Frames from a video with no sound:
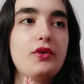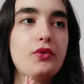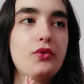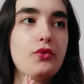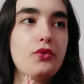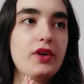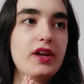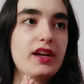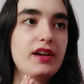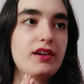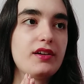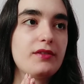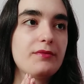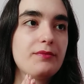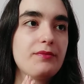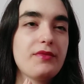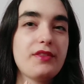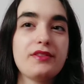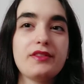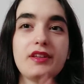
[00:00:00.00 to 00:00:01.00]
where
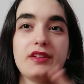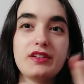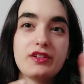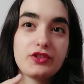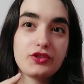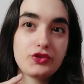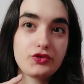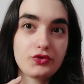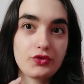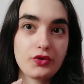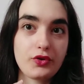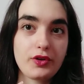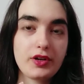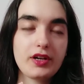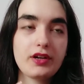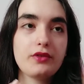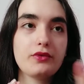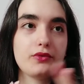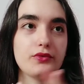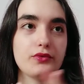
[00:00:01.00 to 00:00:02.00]
the
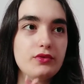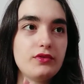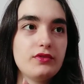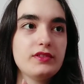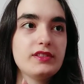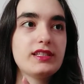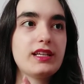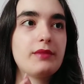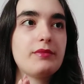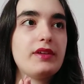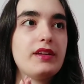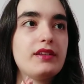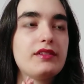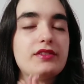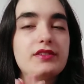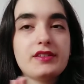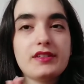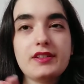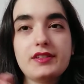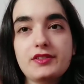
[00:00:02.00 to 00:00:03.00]
destroyer rules. I mean,
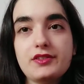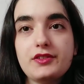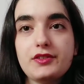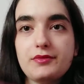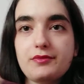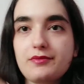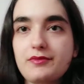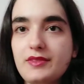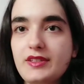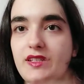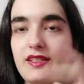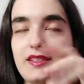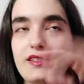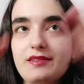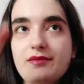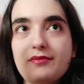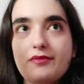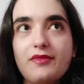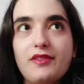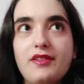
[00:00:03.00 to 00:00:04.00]
her sister
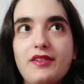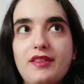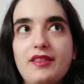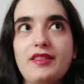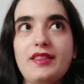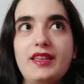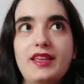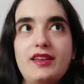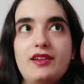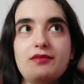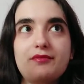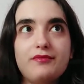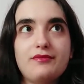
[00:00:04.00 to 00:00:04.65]
is the